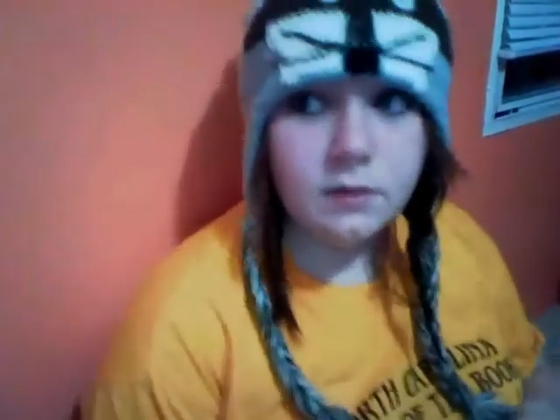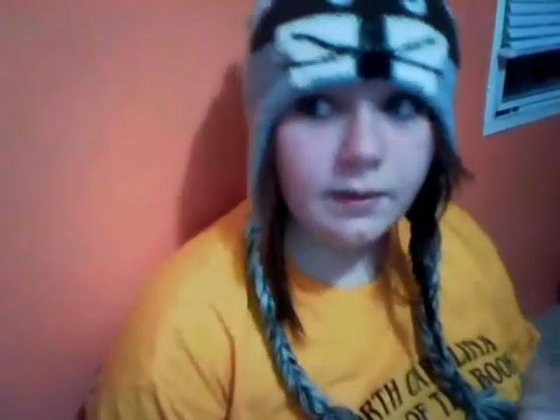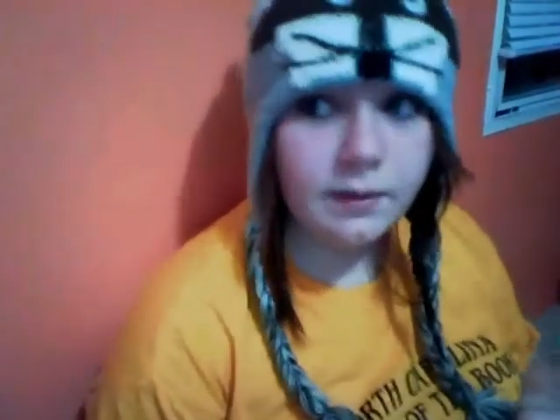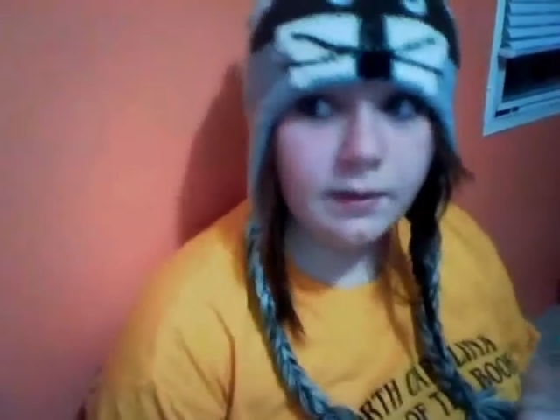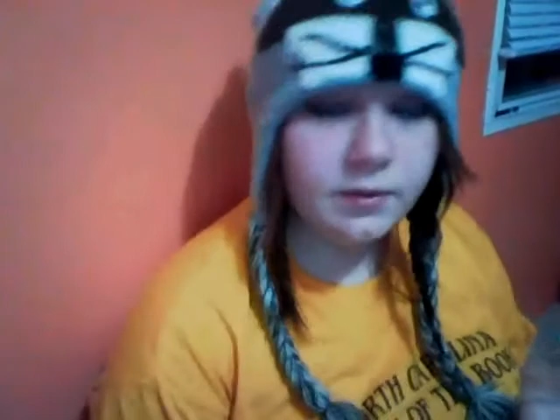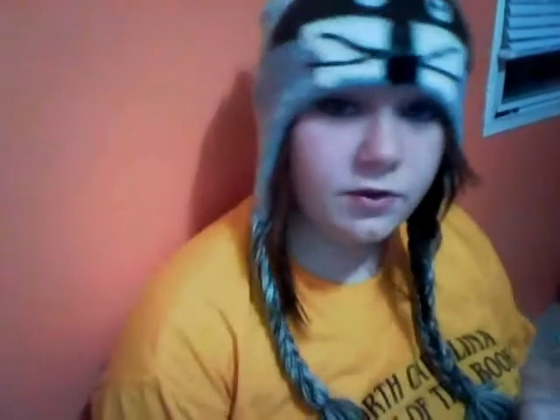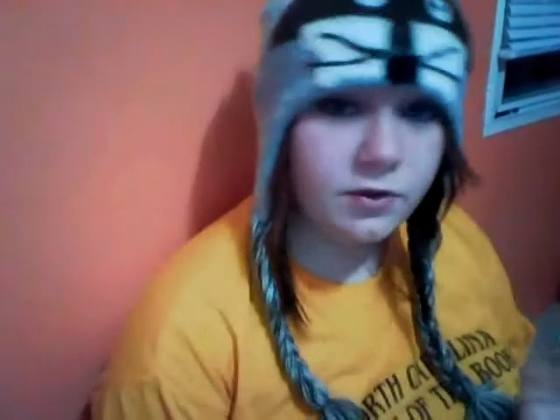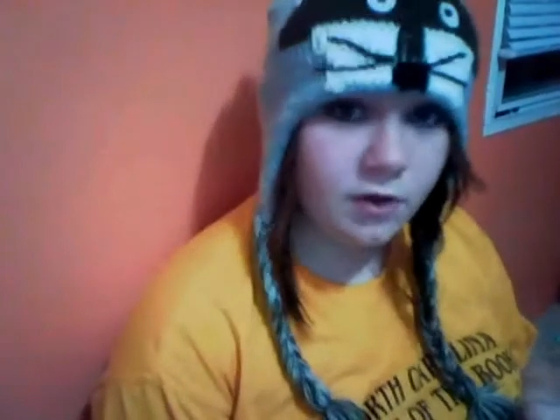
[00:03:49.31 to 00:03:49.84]
I'm
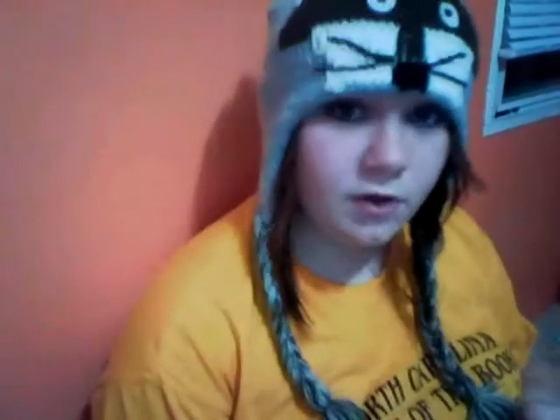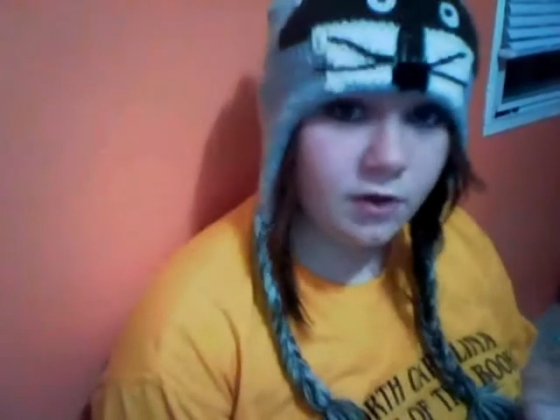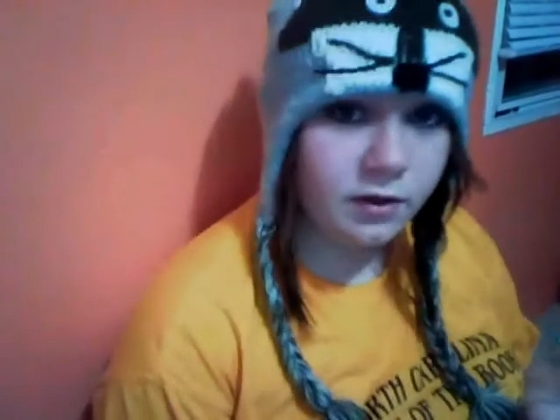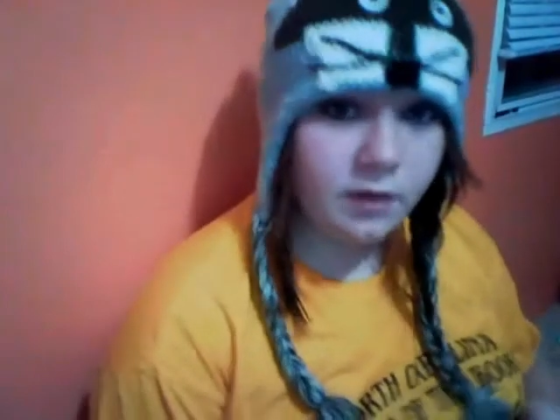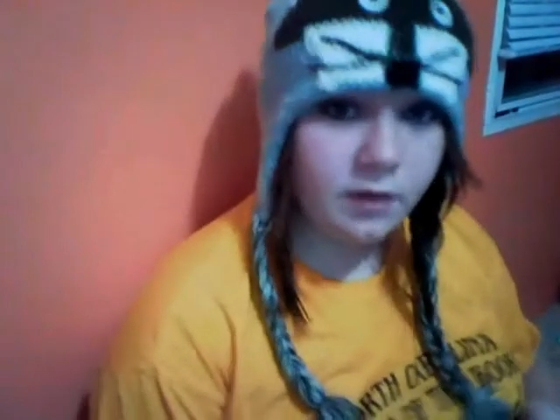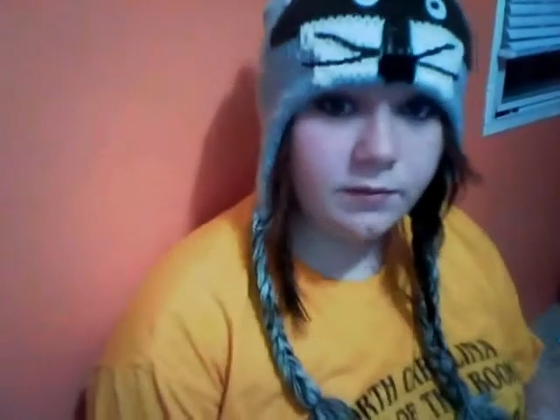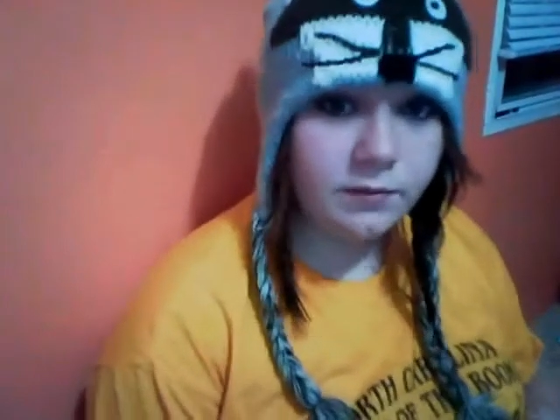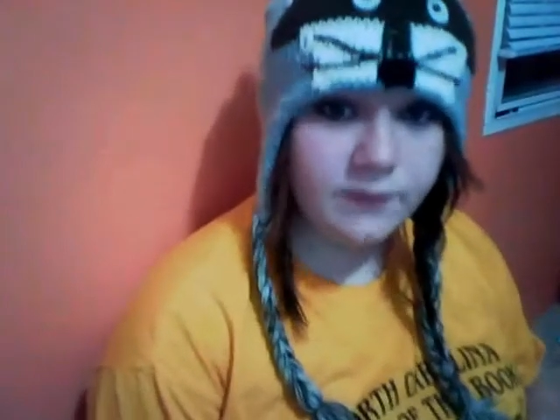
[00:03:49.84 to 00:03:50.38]
pretty sure all
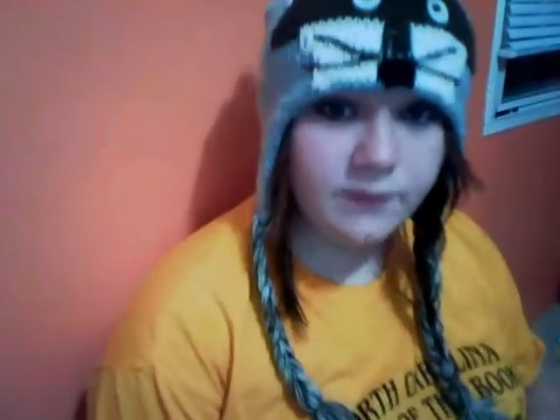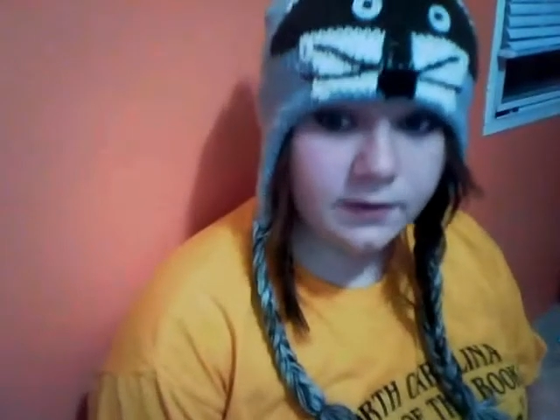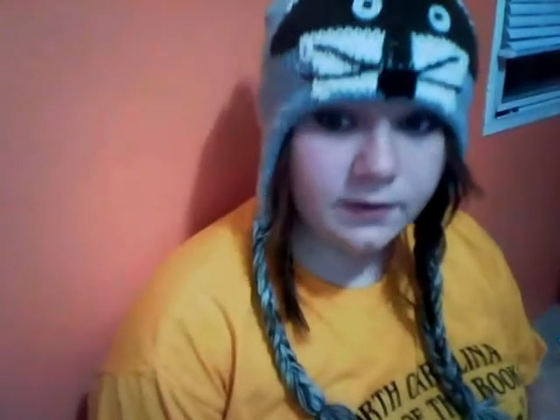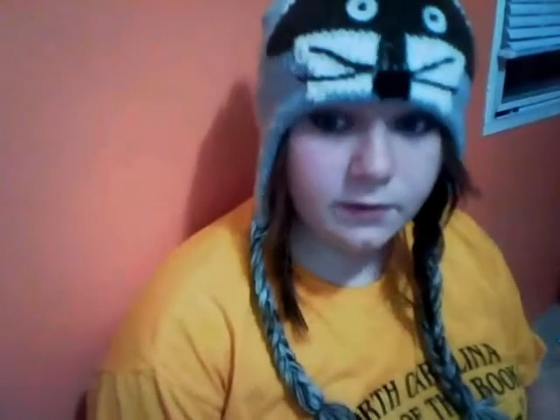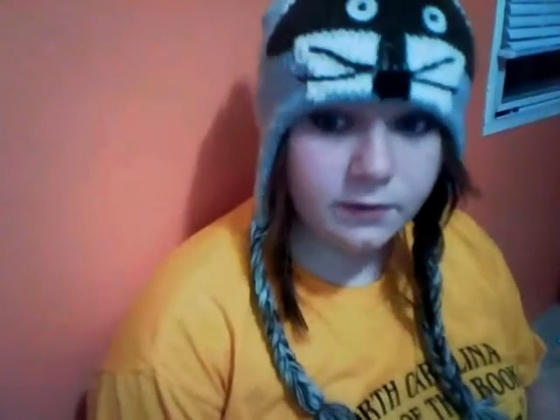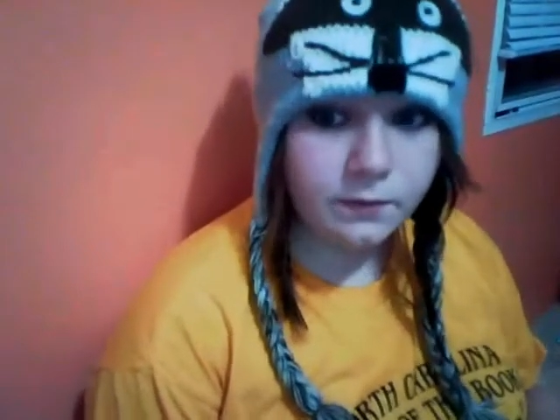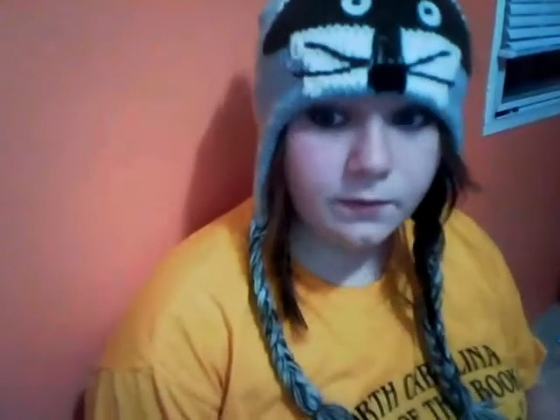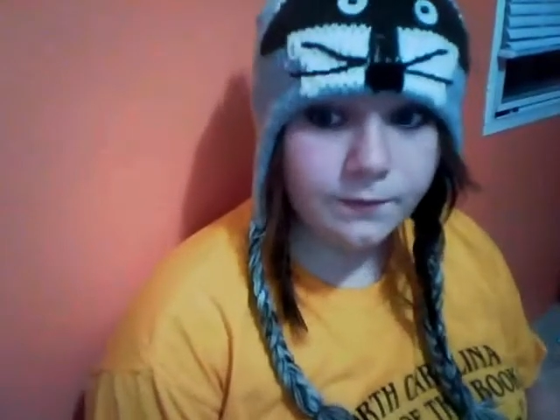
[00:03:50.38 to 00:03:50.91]
y'all would find
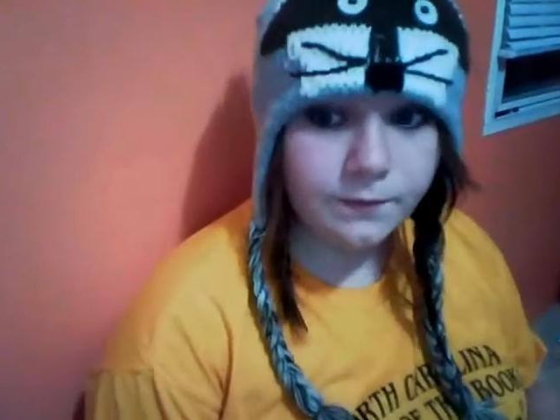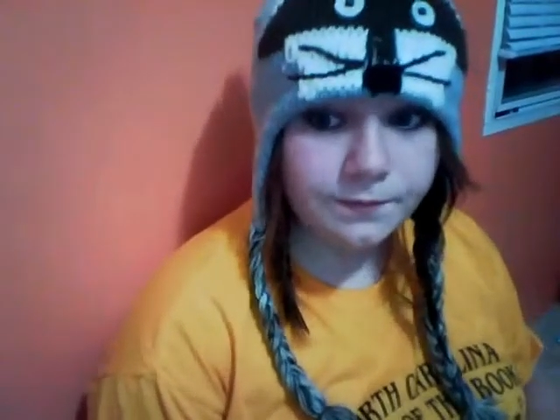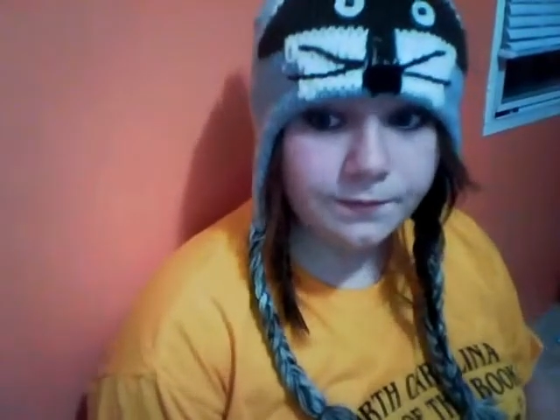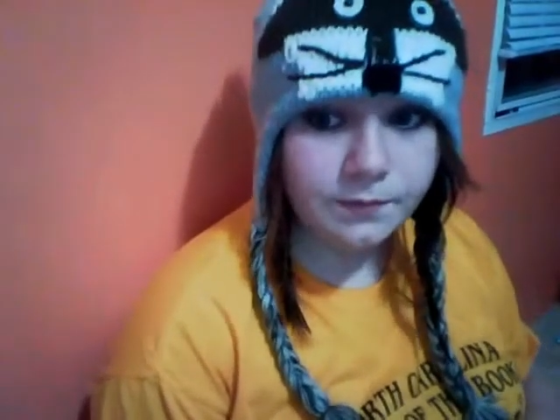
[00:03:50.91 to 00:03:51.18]
it cool,